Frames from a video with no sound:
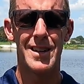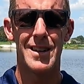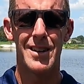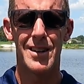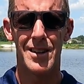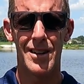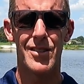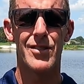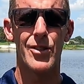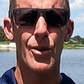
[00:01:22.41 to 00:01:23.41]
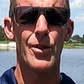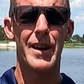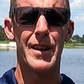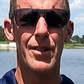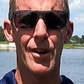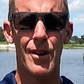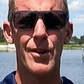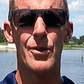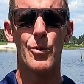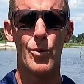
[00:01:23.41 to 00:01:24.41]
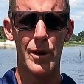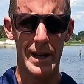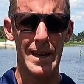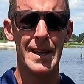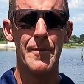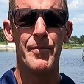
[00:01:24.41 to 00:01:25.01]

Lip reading: It does go a long way.